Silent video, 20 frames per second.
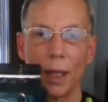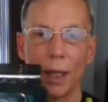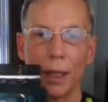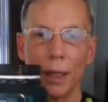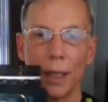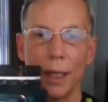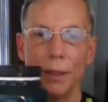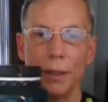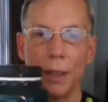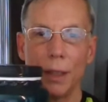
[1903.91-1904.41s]
The
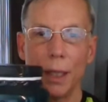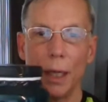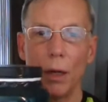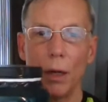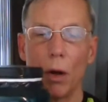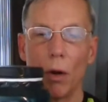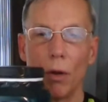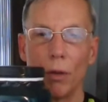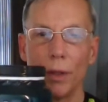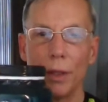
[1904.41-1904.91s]

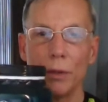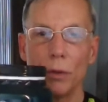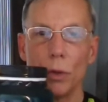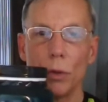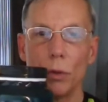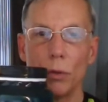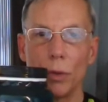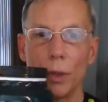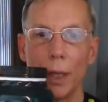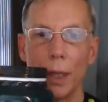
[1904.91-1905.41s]
lentine, all these
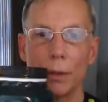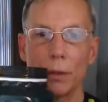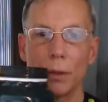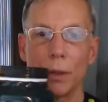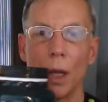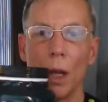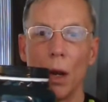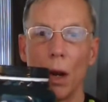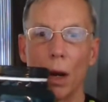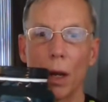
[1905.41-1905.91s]

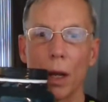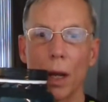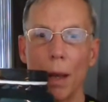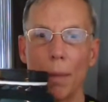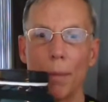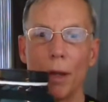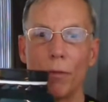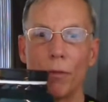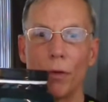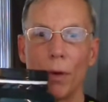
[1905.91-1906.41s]
nutrients are
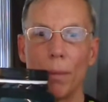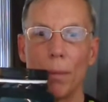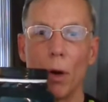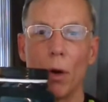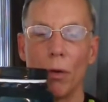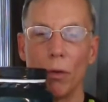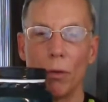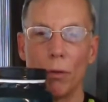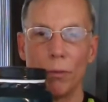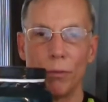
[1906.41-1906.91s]
coming from a
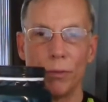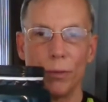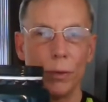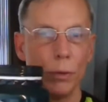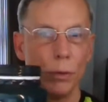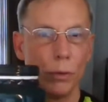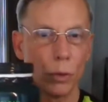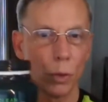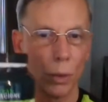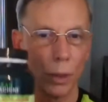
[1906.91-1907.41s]
whole
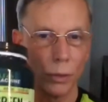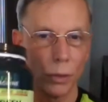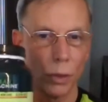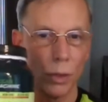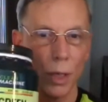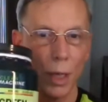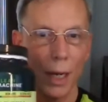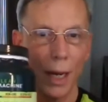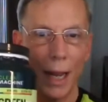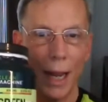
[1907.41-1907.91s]
food source. So
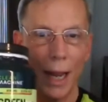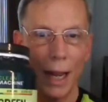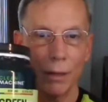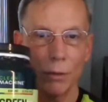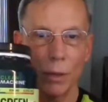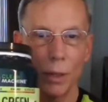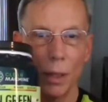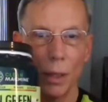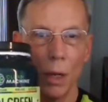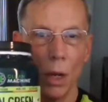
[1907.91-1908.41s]
you're getting
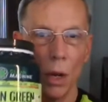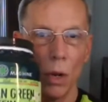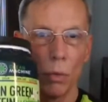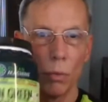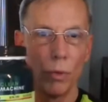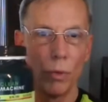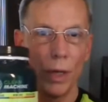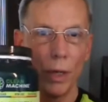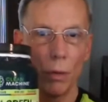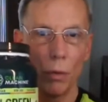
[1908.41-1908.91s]
actually
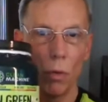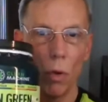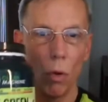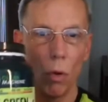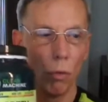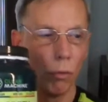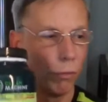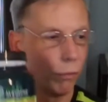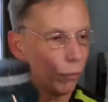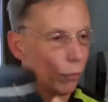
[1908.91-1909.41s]
real
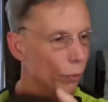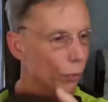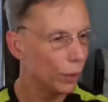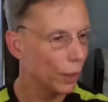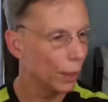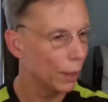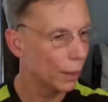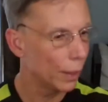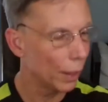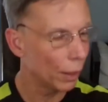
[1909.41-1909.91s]
whole food
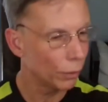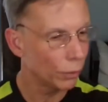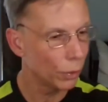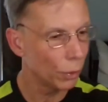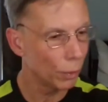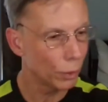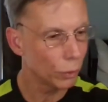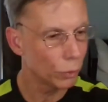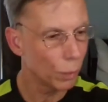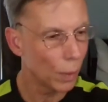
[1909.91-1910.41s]
in there
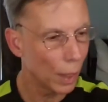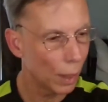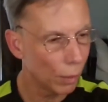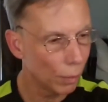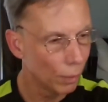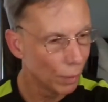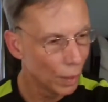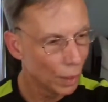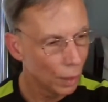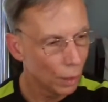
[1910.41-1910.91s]
too as well.